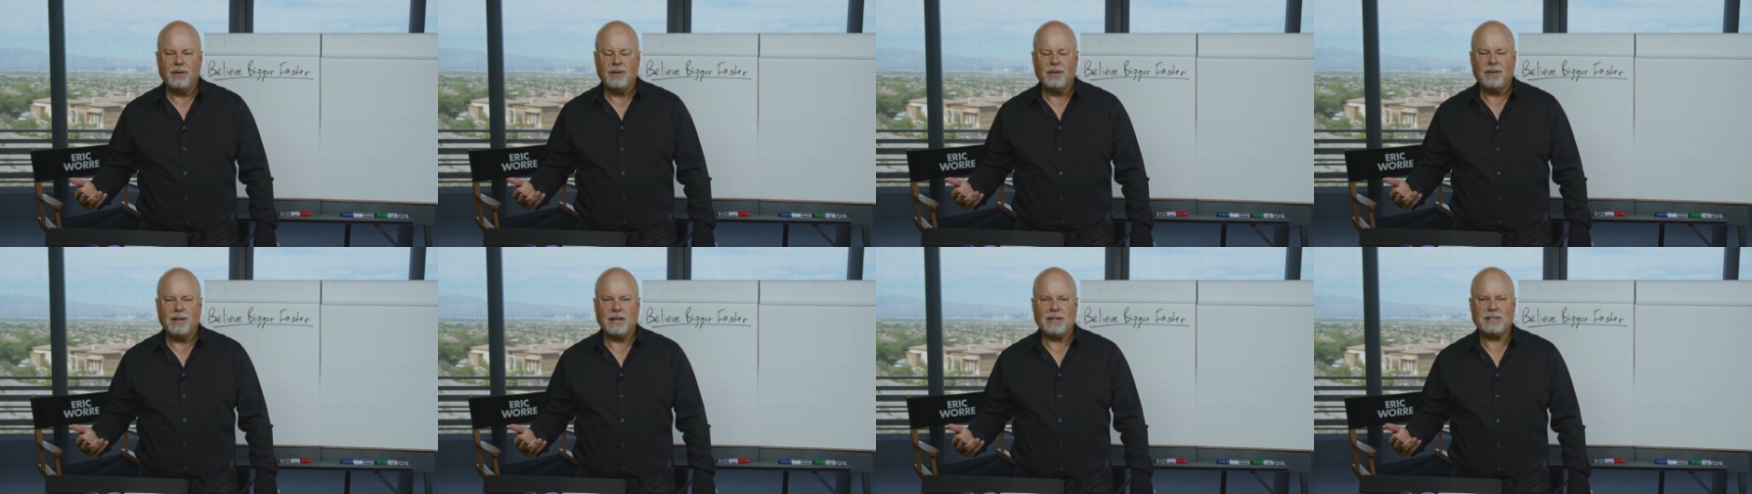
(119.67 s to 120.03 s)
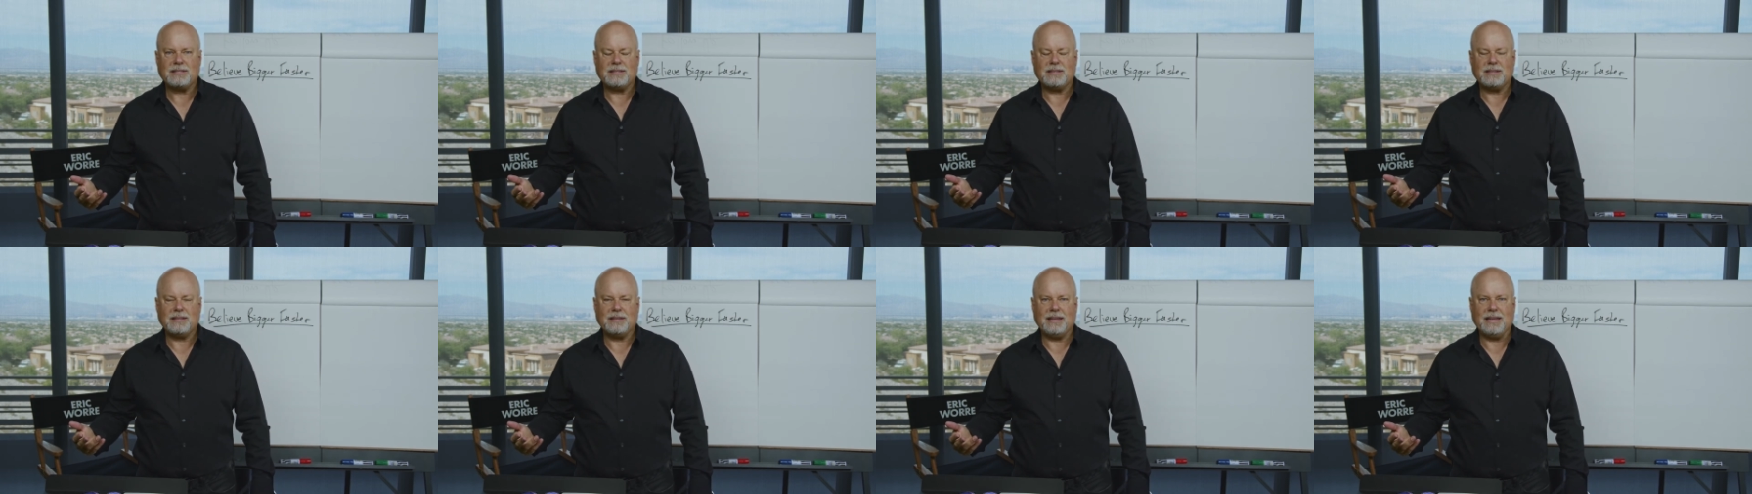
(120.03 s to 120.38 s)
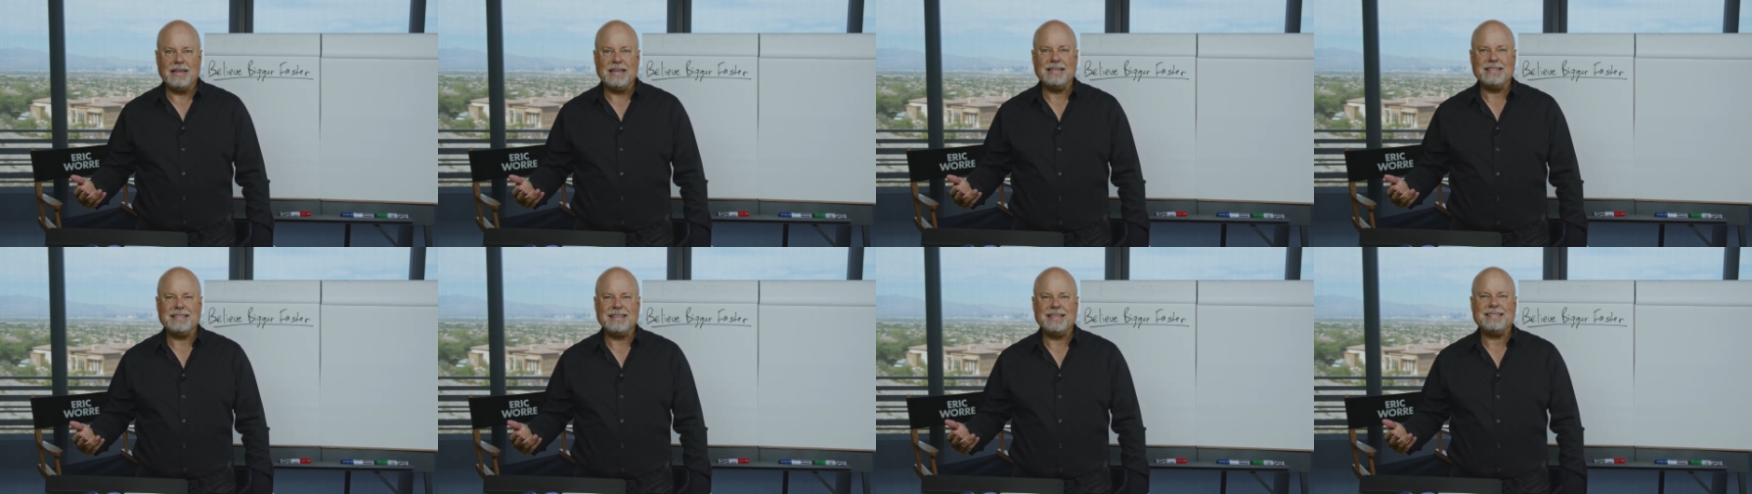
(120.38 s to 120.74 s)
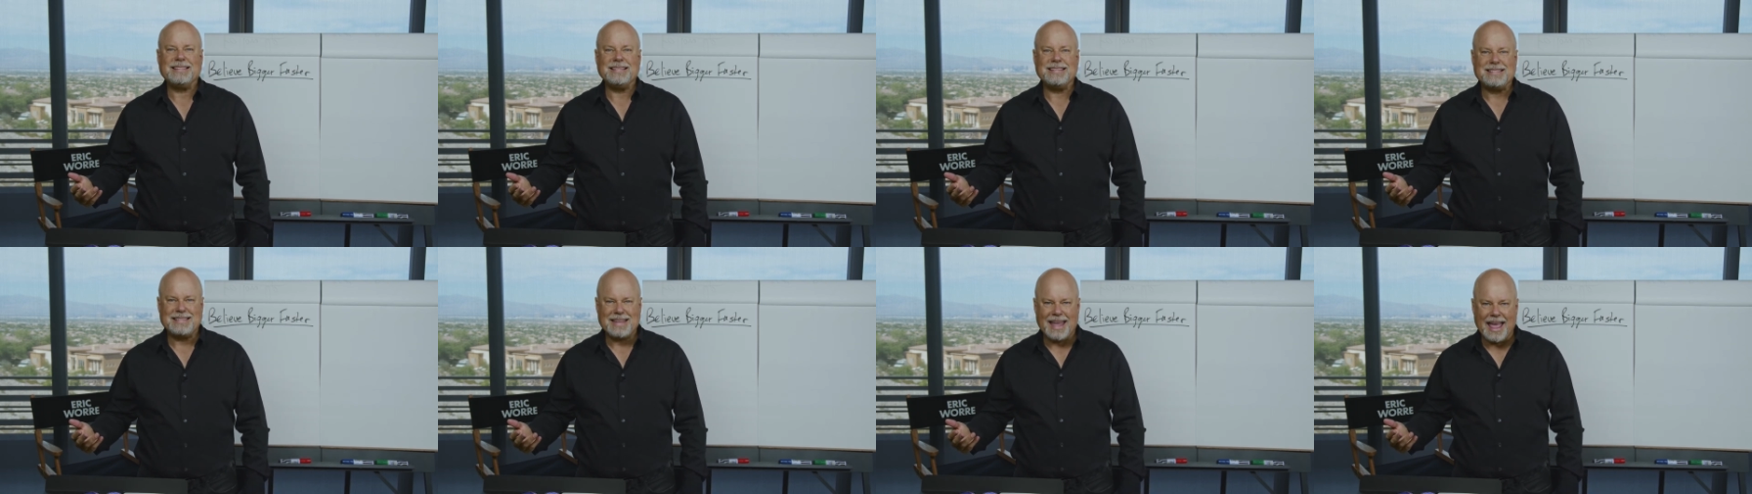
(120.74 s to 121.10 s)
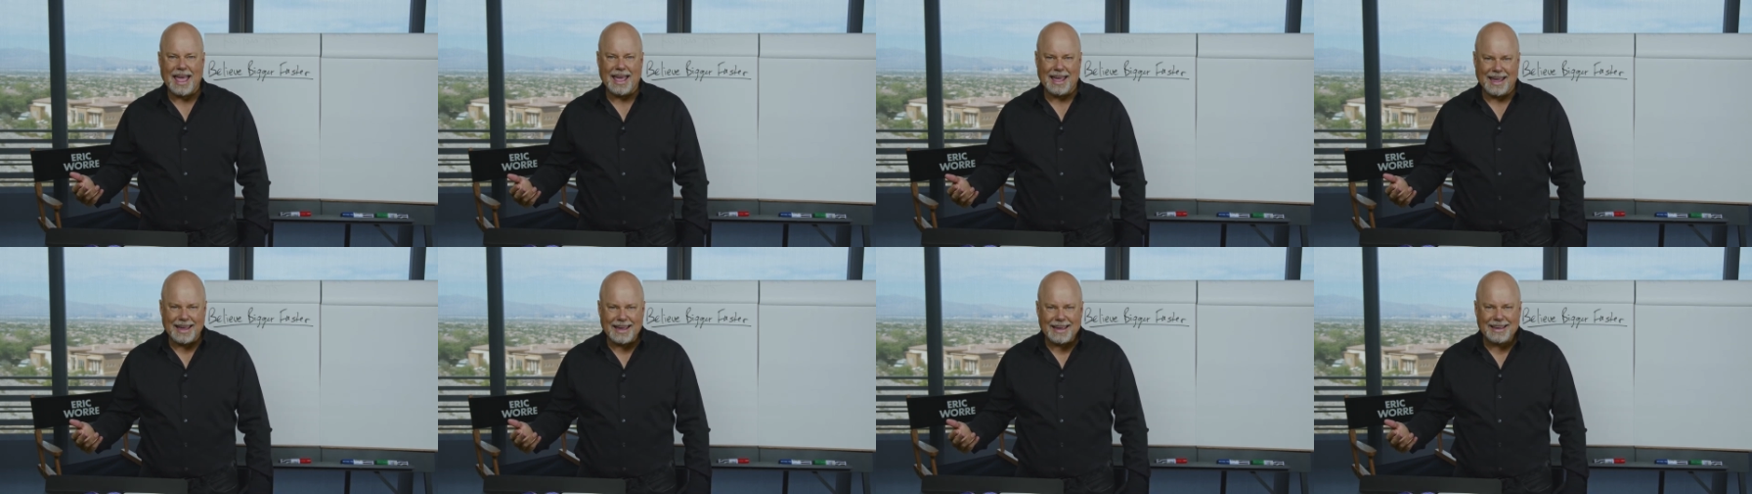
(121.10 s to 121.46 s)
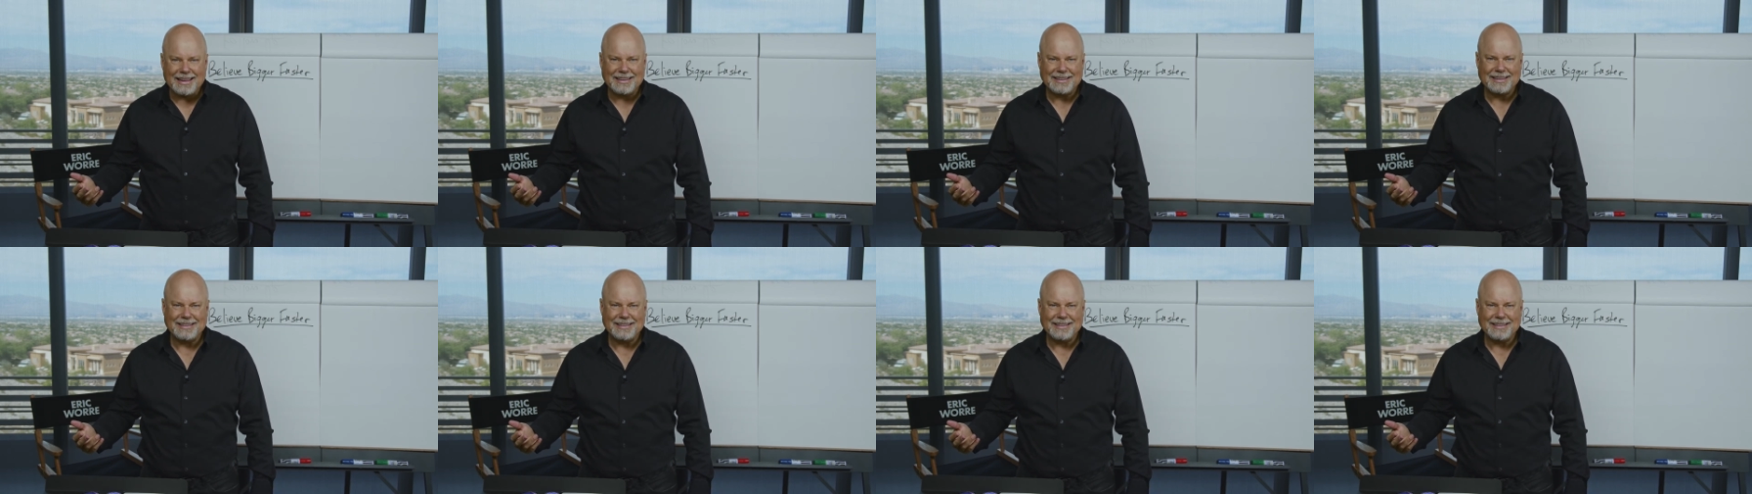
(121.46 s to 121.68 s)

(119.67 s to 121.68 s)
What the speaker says: it's easy to say,